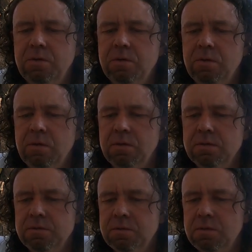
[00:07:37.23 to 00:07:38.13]
cool.
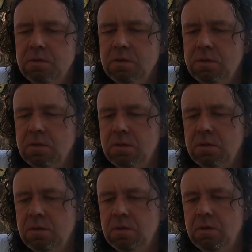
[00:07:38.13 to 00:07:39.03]

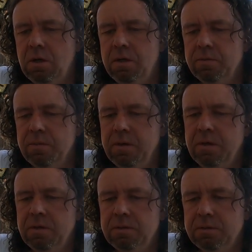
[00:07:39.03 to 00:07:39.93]

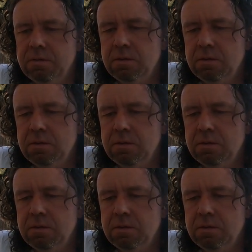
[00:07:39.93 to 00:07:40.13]
Unreal.